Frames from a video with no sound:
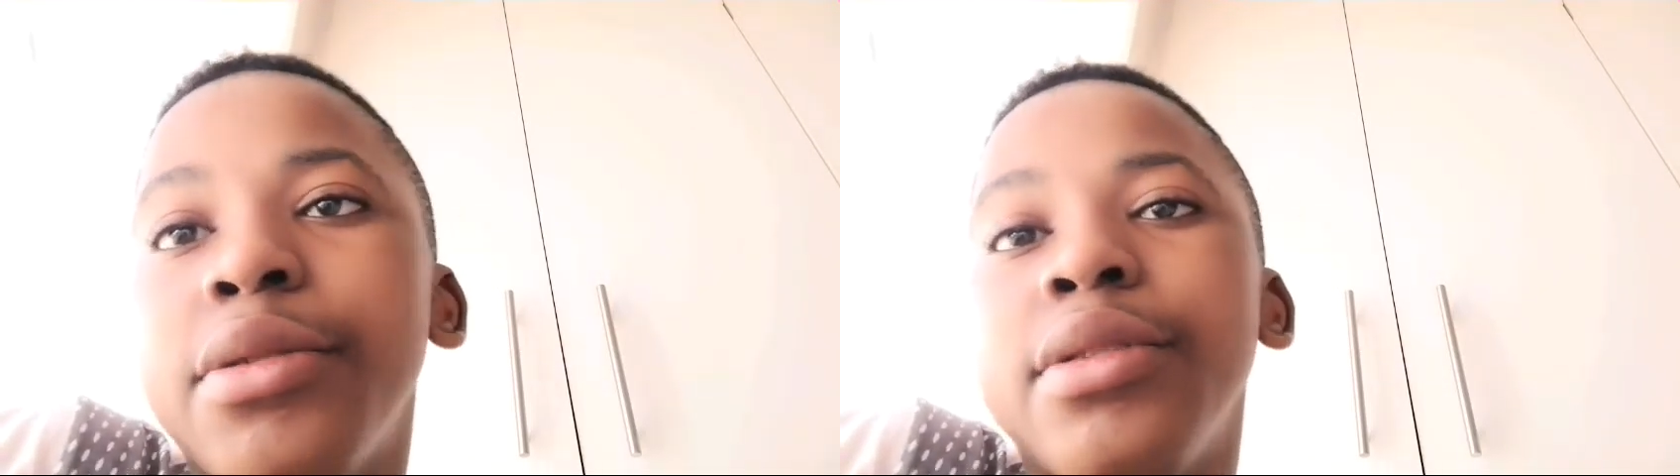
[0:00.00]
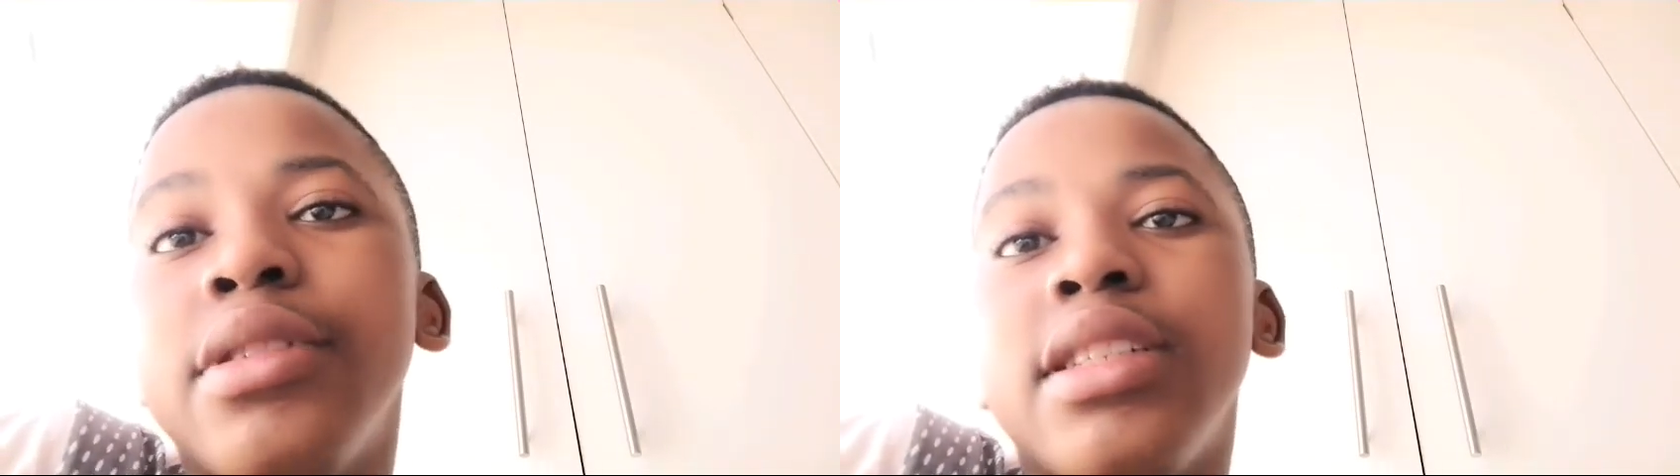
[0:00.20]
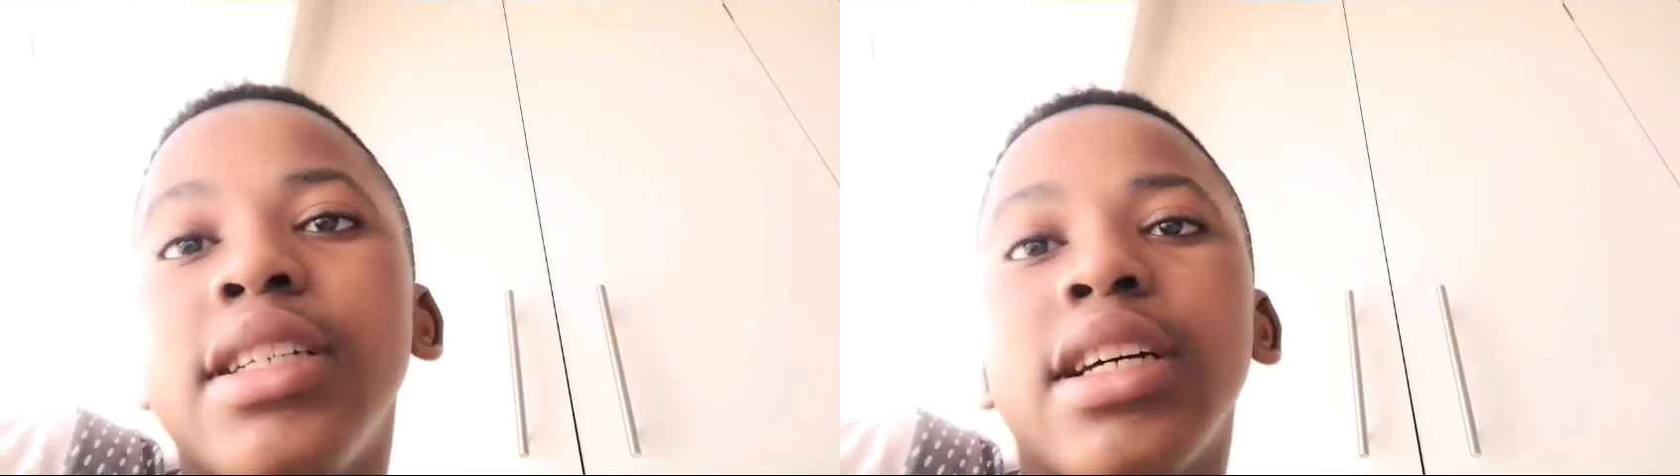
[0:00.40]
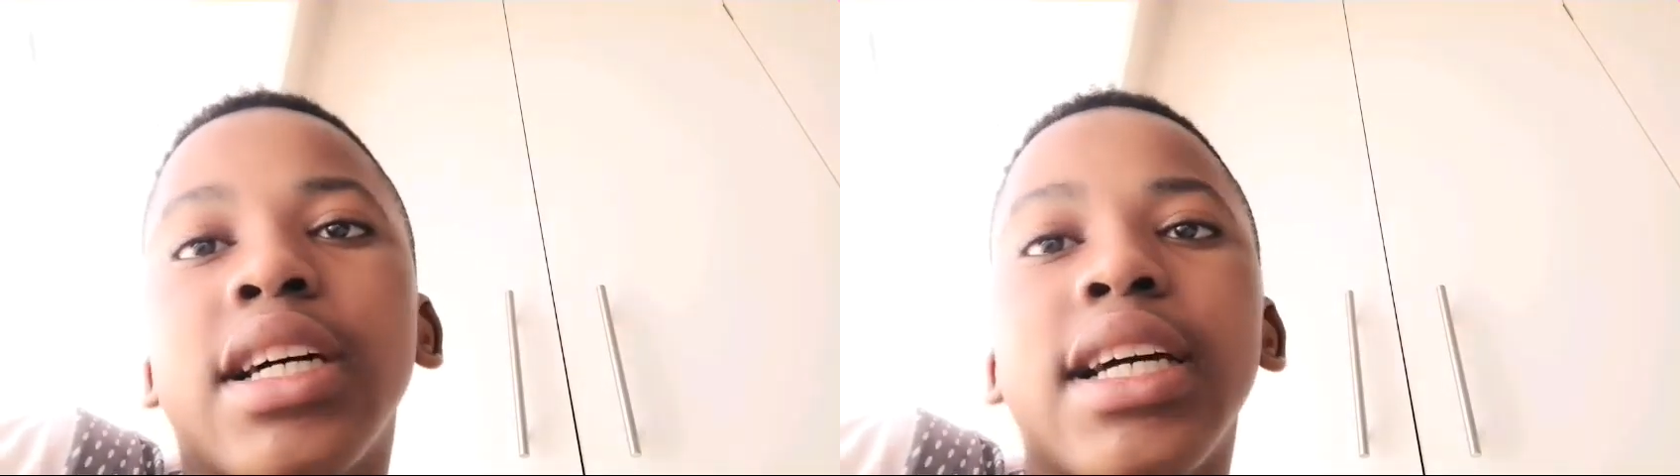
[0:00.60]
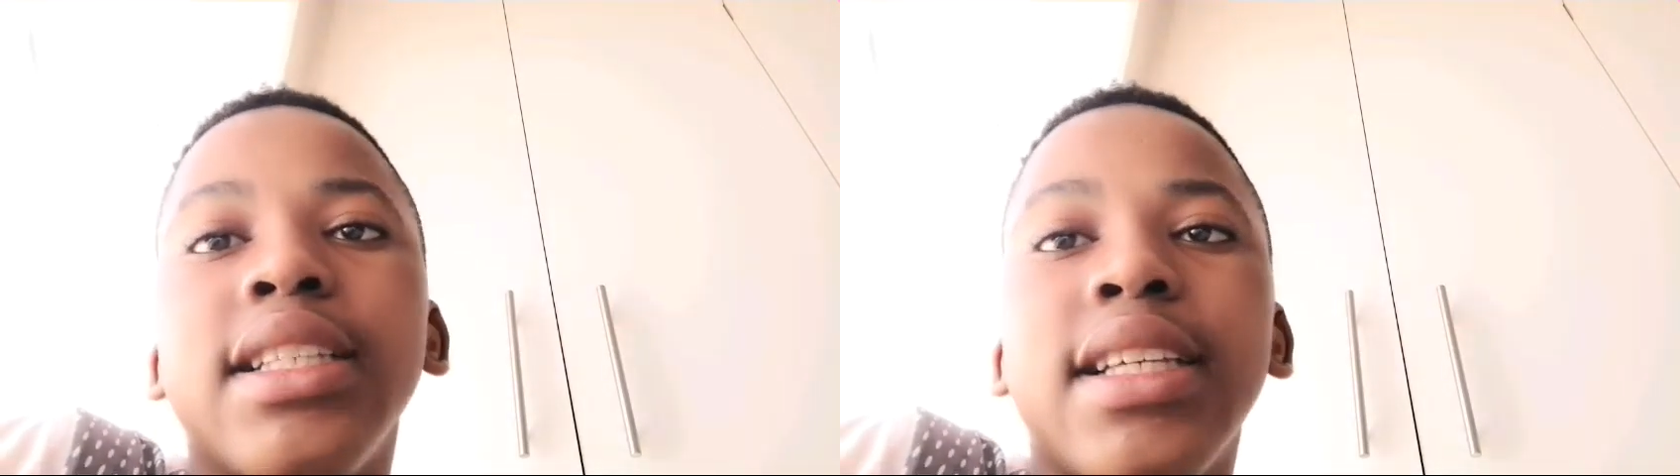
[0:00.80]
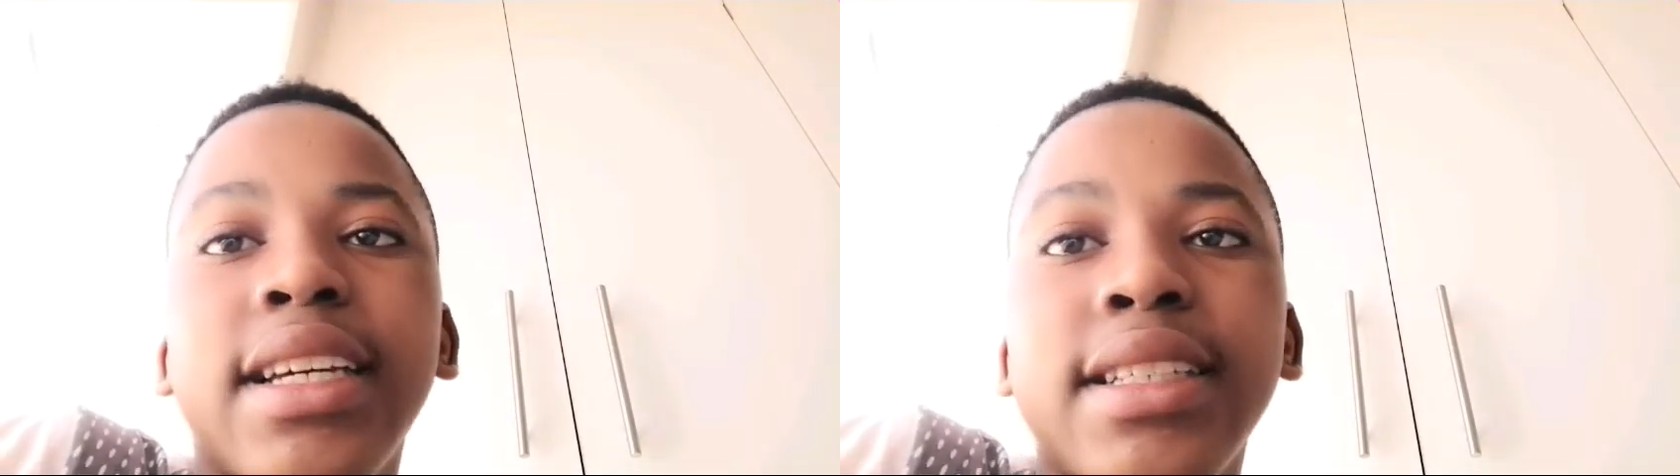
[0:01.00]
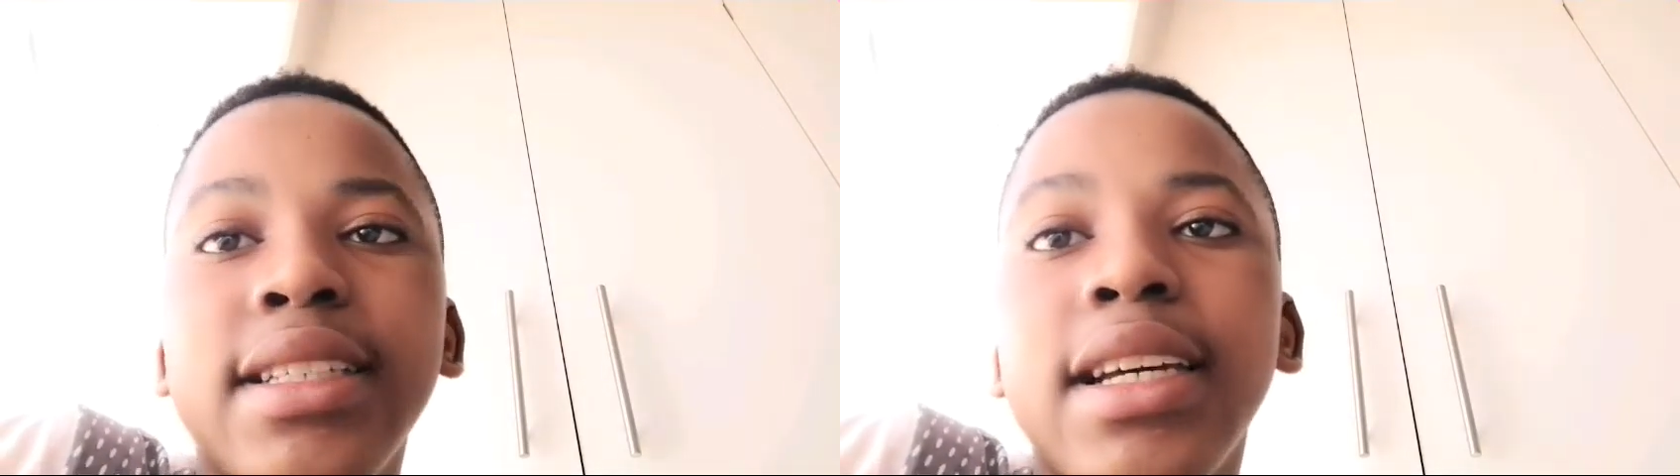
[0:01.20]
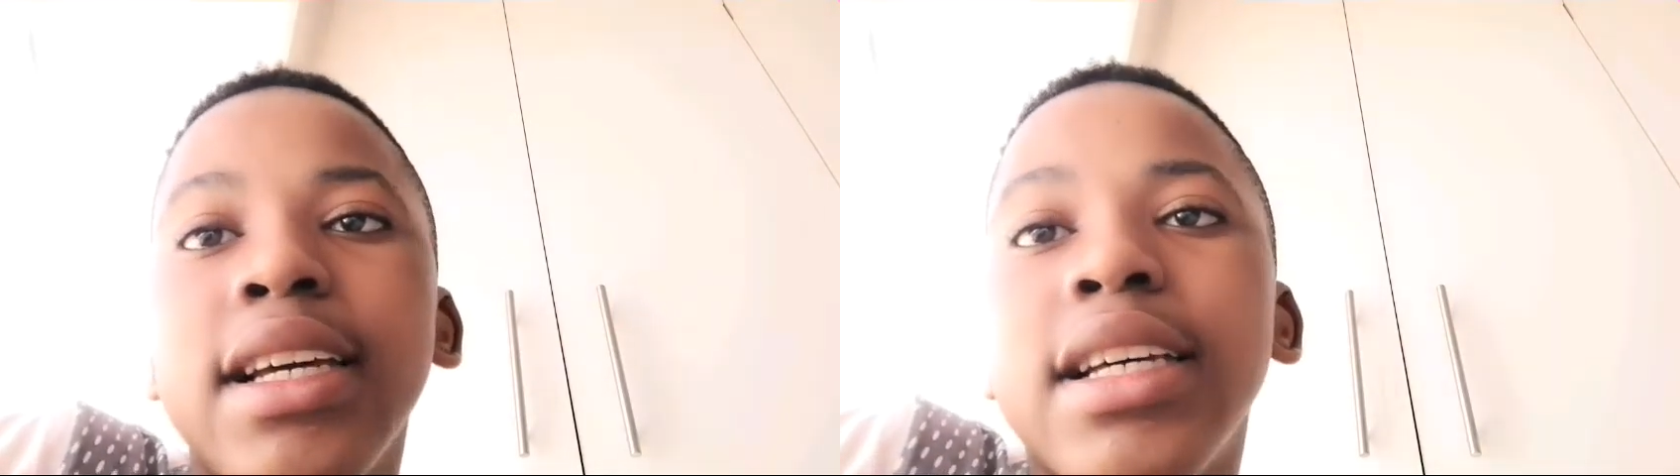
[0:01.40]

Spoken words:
on the right hand